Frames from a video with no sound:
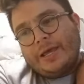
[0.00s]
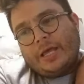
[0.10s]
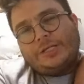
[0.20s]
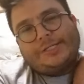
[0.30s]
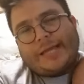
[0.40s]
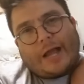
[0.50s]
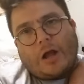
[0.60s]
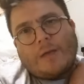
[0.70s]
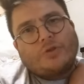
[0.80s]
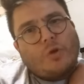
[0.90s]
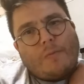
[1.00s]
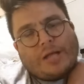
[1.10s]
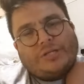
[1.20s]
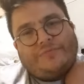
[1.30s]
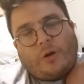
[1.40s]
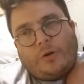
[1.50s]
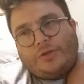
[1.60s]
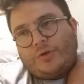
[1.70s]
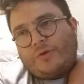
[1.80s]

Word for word: And she's like, how come so much if it only took